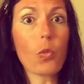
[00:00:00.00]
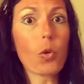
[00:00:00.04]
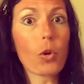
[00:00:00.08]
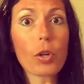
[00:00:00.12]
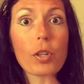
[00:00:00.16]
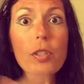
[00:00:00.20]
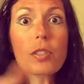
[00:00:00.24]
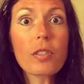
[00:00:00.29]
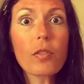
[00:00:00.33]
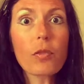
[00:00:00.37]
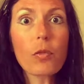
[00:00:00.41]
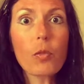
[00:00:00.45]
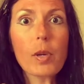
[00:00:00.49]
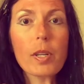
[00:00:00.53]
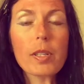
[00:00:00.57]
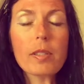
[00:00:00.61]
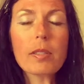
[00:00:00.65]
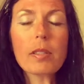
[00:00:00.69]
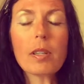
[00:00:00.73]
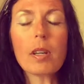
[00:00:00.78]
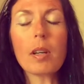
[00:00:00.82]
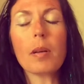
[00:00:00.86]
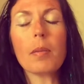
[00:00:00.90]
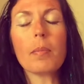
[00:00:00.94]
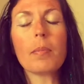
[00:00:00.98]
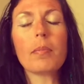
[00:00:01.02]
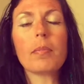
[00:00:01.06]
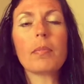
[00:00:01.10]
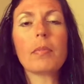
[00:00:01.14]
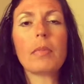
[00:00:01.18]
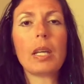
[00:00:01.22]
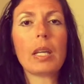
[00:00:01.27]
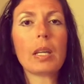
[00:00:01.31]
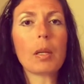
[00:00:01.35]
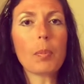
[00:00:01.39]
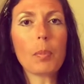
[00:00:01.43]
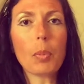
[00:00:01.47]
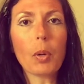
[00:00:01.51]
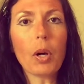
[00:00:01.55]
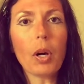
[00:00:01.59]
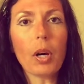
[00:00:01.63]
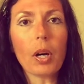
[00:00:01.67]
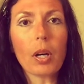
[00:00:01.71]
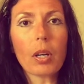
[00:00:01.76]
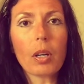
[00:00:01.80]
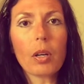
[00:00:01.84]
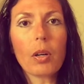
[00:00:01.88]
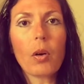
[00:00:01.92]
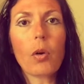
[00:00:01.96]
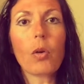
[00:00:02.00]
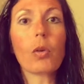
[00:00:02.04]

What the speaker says: words of wisdom in a book,